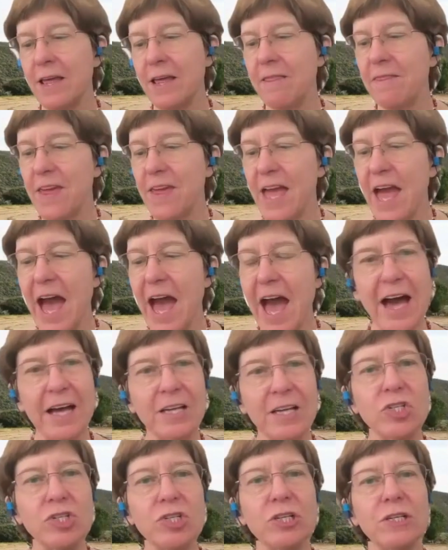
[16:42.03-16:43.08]
the
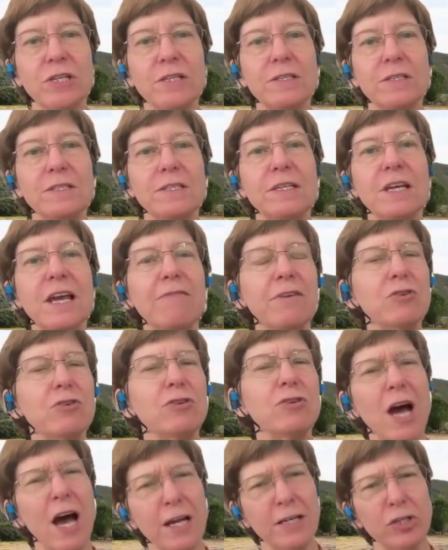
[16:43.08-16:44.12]
actions, if you're
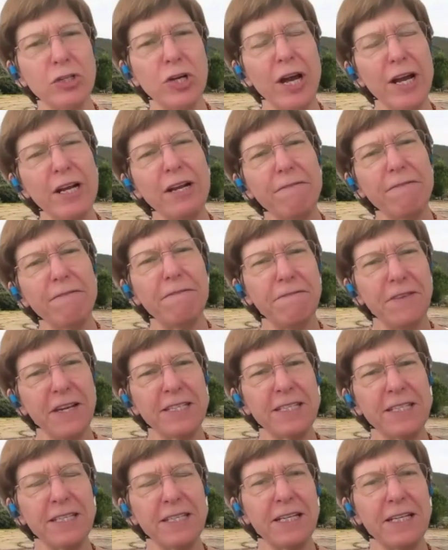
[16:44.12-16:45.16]
not trying to
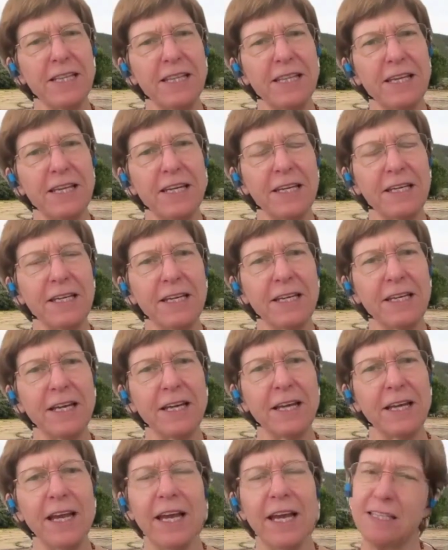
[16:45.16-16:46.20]
fix anything,
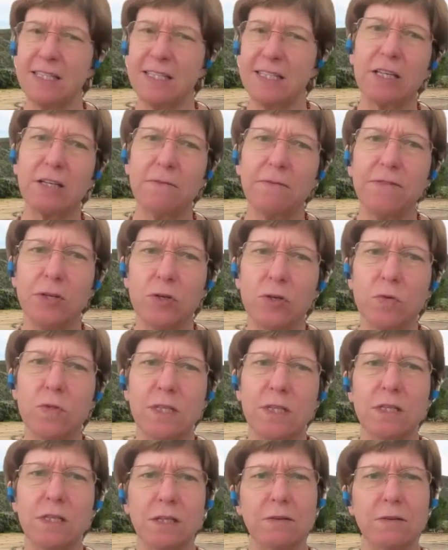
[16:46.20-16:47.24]
it's
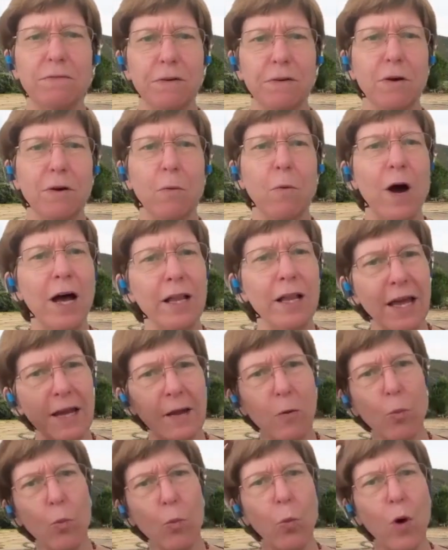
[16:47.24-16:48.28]
confusing for a while. Like,
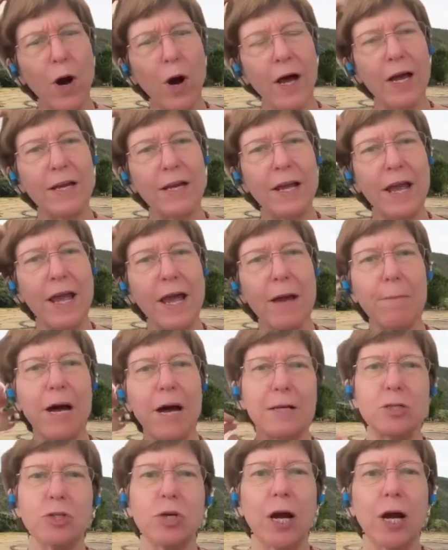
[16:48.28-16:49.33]
what am I
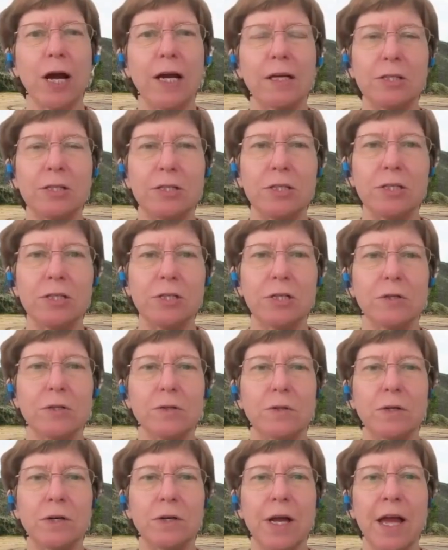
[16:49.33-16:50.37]
trying to
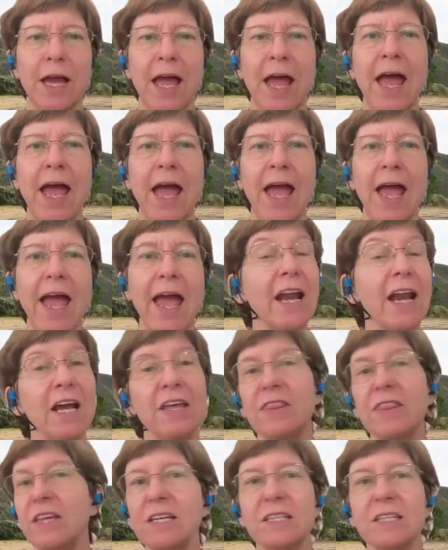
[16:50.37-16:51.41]
do? And I
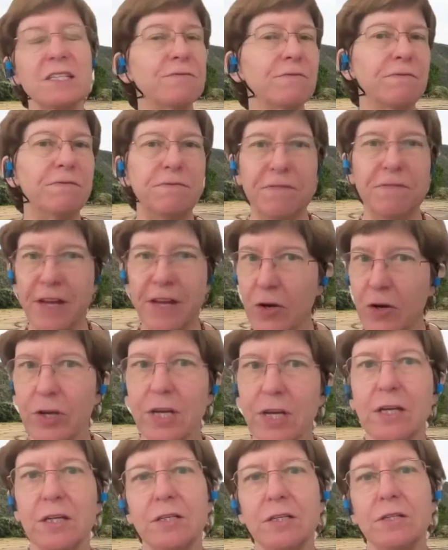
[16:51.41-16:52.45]
think it's very
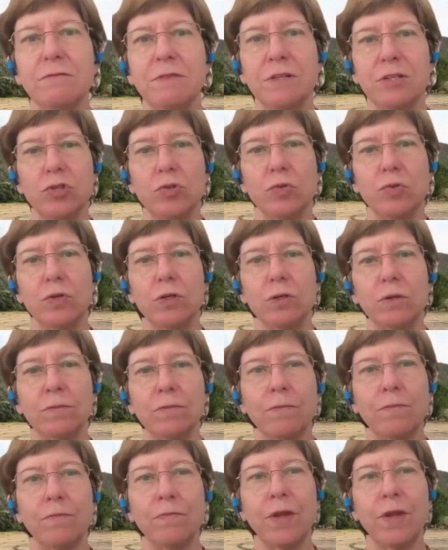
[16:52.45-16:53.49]
individual.
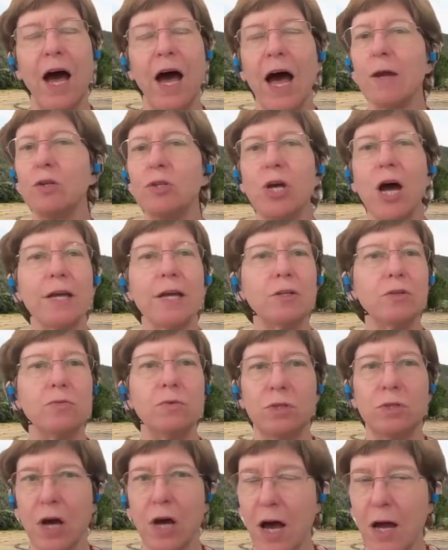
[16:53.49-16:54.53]
I do
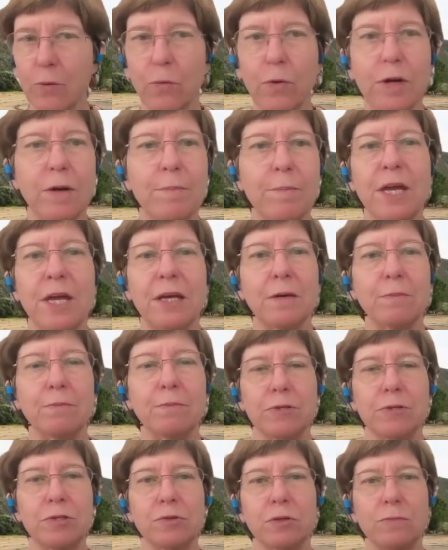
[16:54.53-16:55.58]
not want to make a
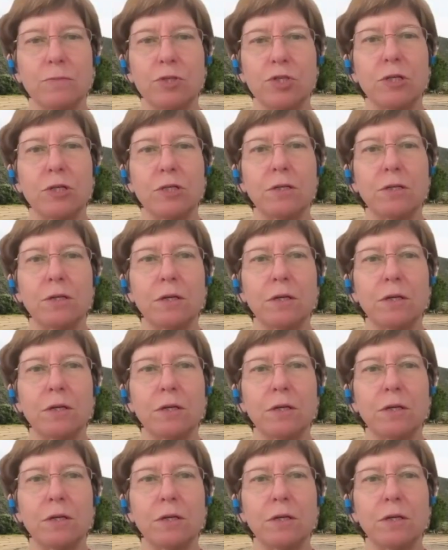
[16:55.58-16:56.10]
prescription.